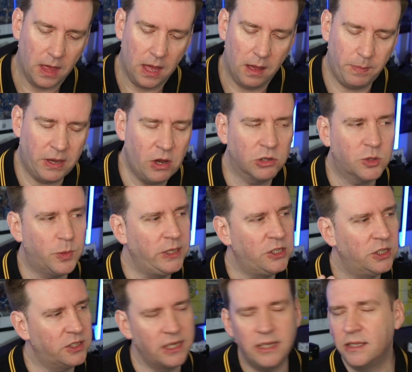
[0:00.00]
because we
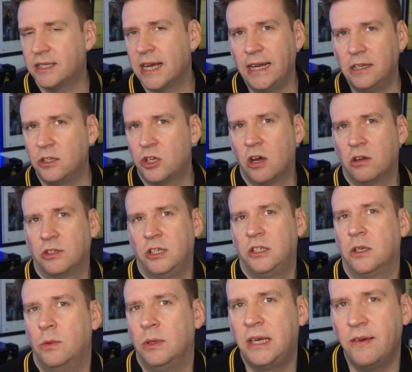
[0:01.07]
just didn't take the chances
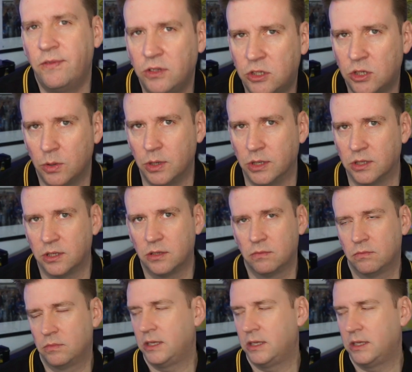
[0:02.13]
that were given to us.